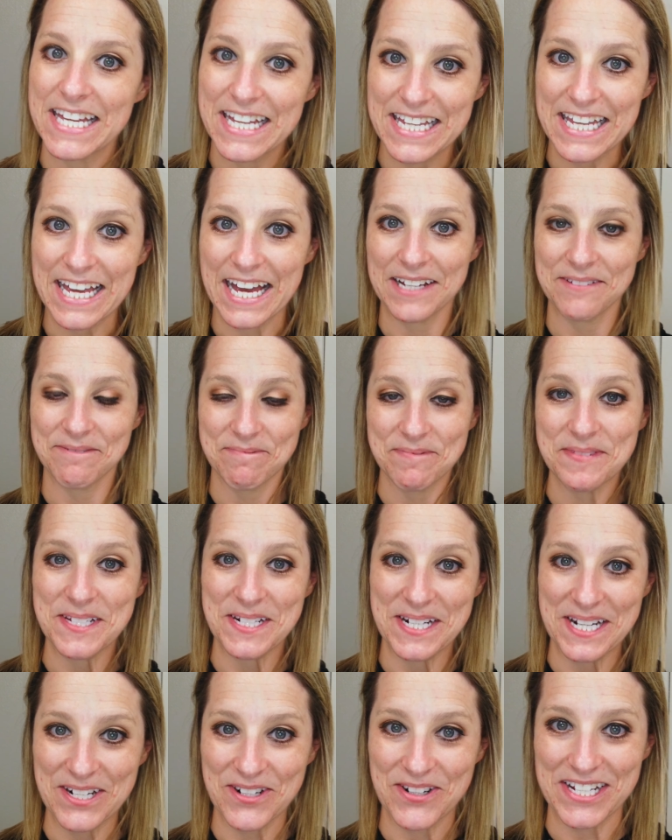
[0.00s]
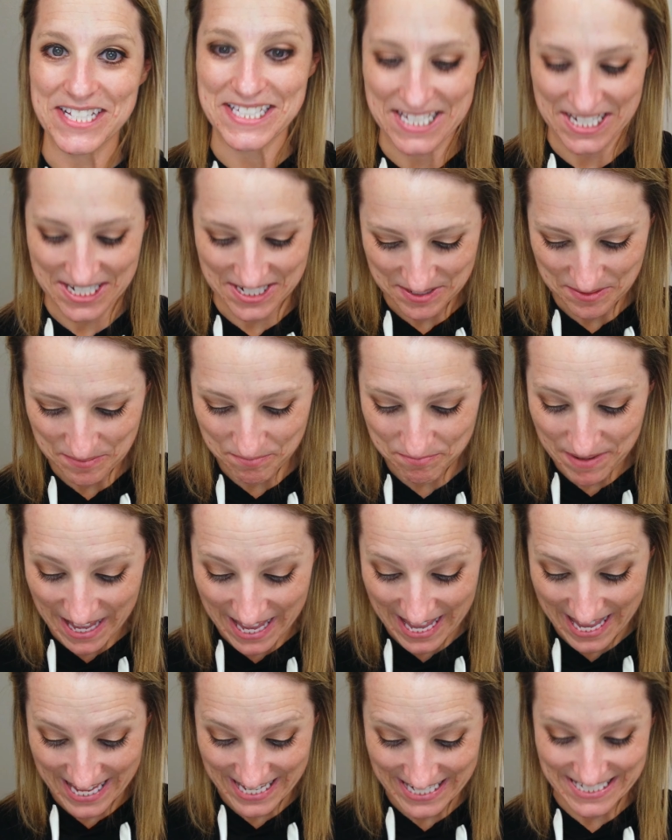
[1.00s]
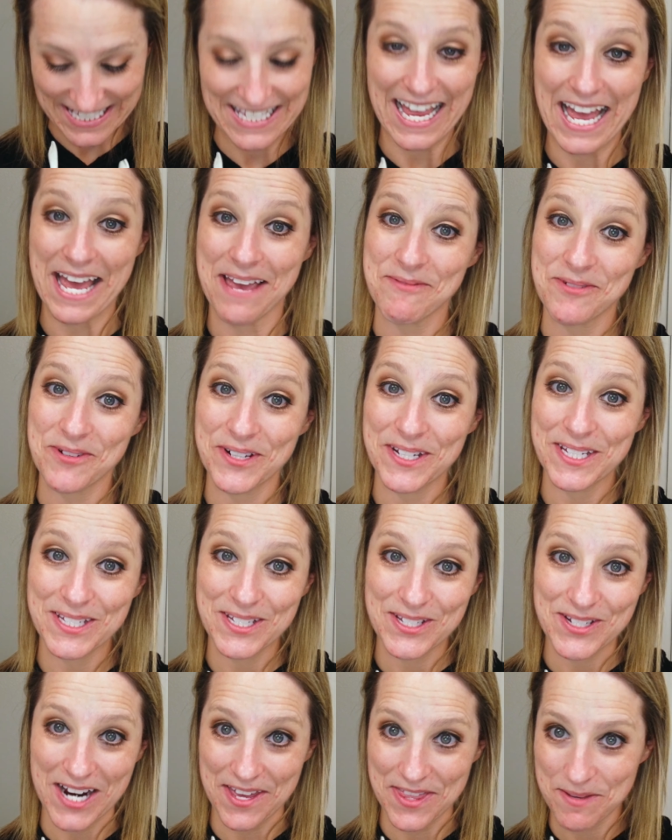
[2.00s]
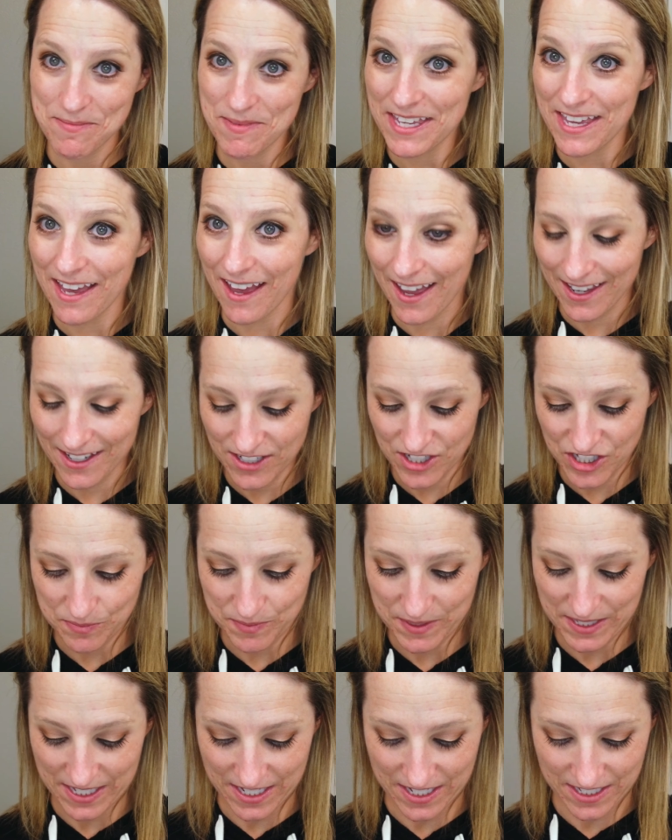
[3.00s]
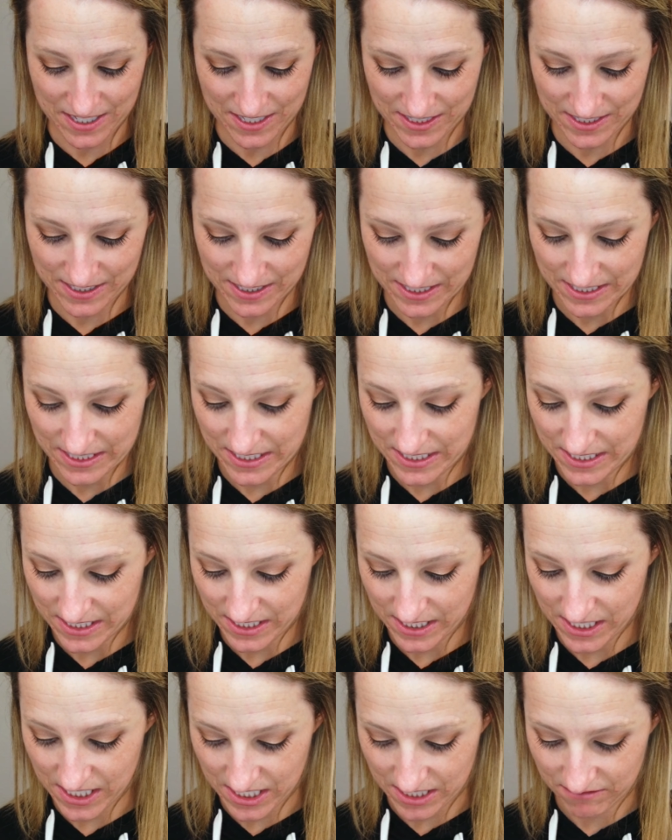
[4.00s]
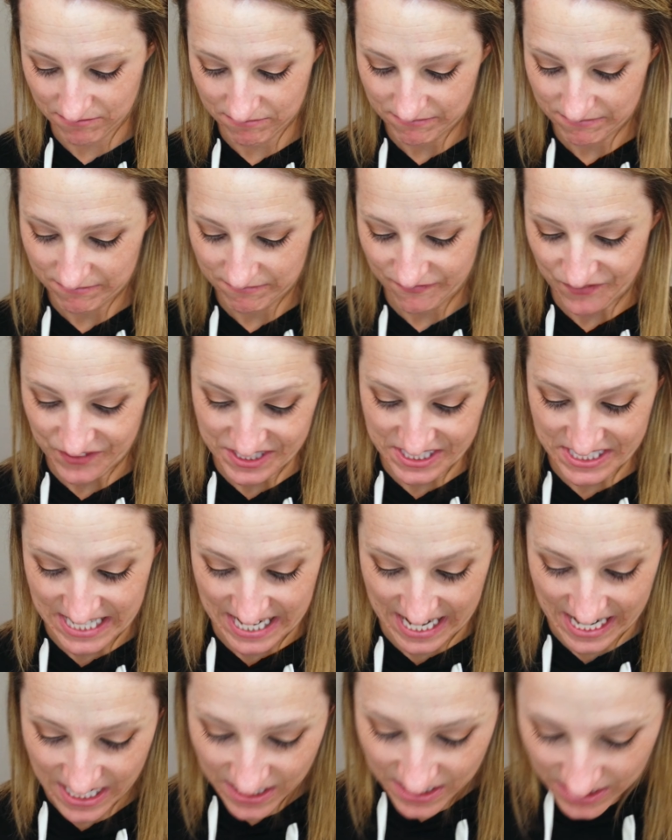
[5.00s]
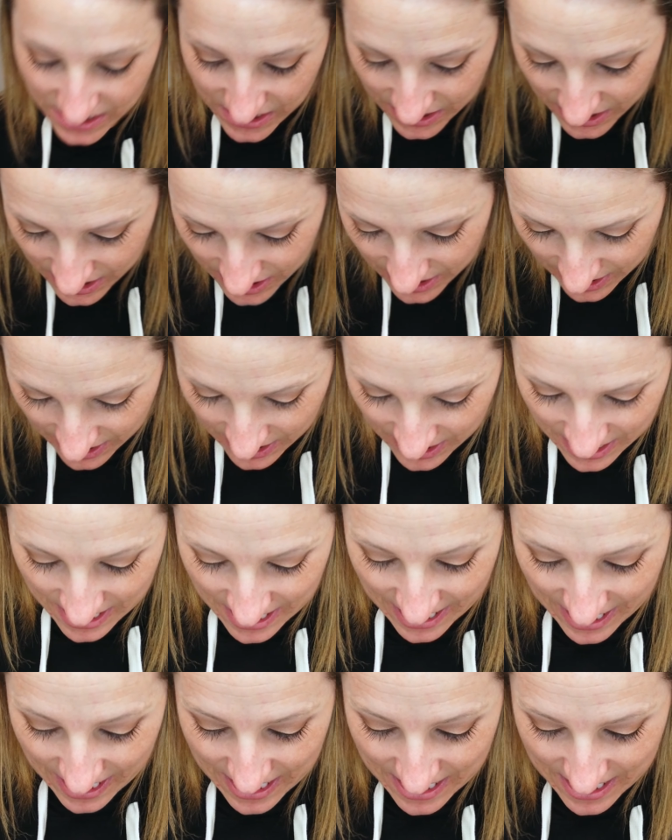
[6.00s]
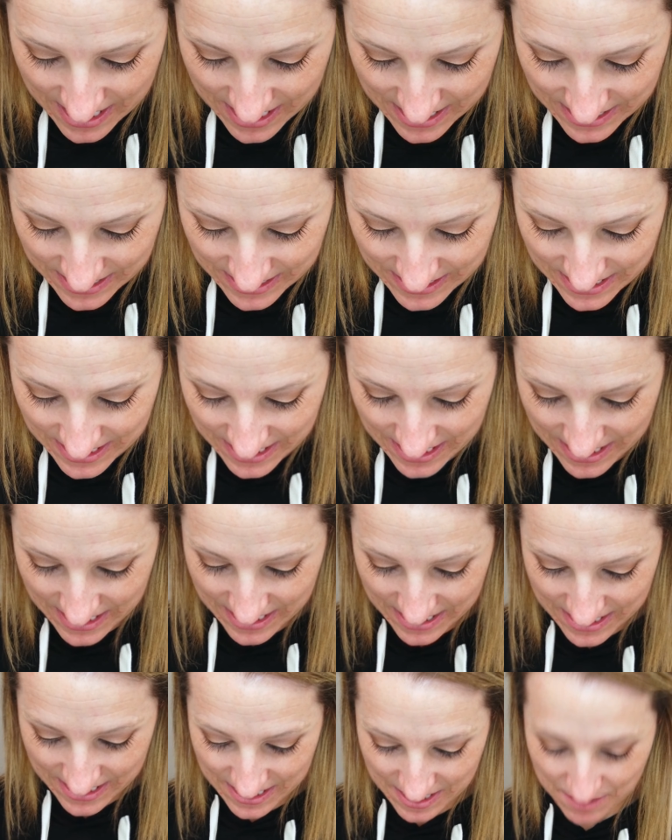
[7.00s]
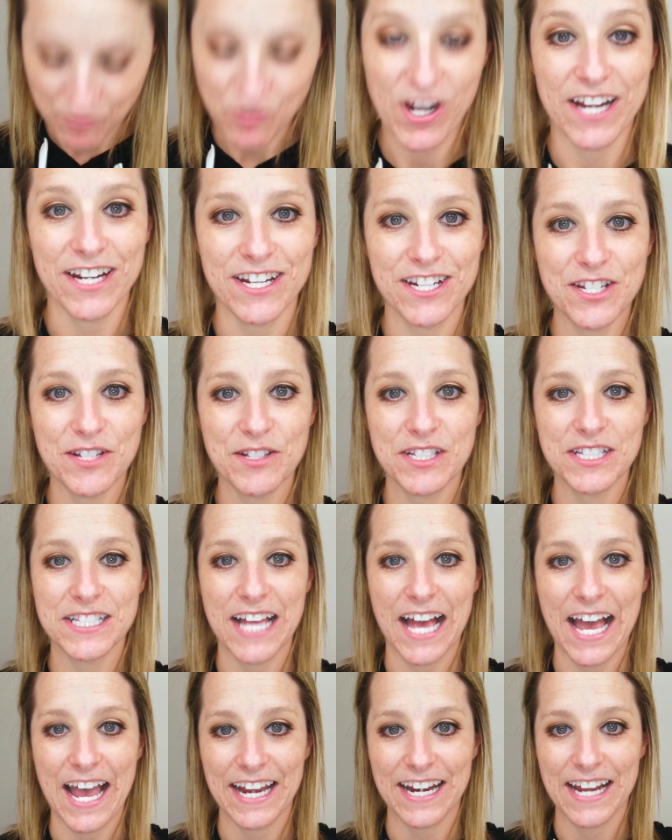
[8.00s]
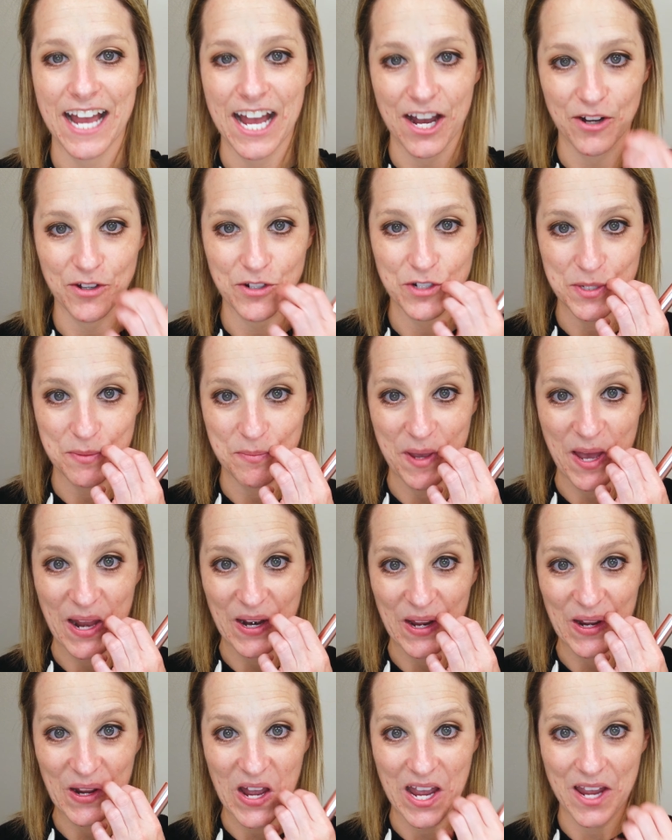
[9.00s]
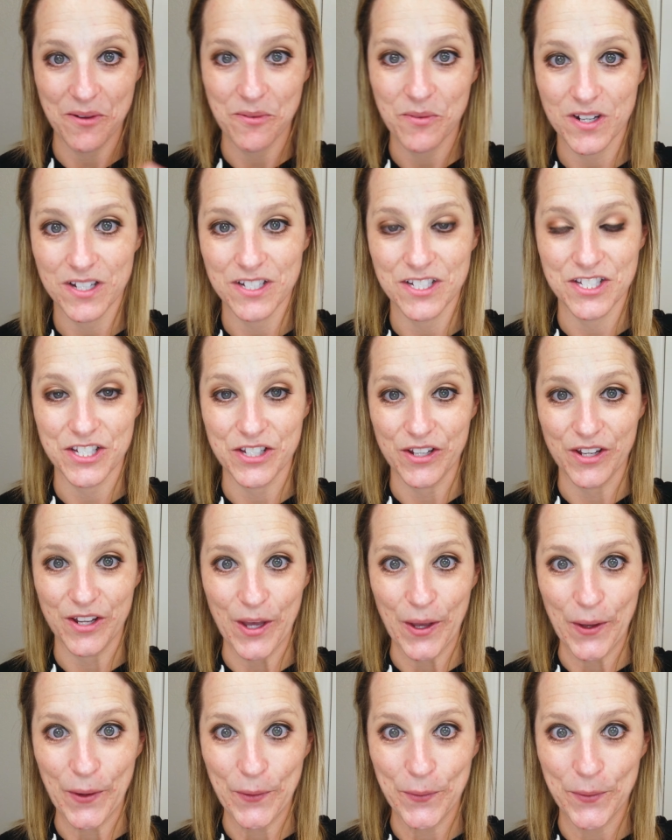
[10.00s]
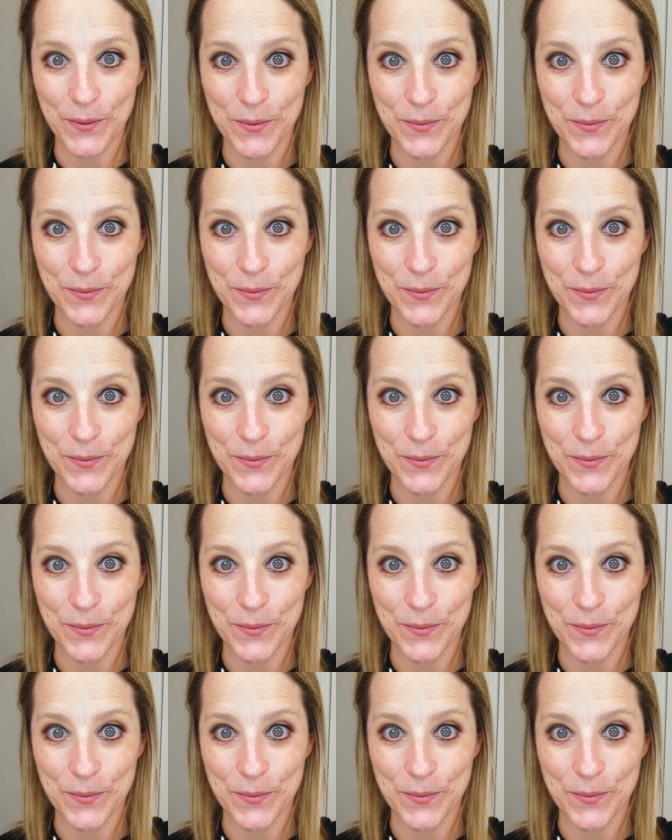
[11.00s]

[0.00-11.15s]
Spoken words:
yeah, they're interesting. But I'm going to try them again just because, you know, for the day. And I'm trying to decide how dramatic I want to go.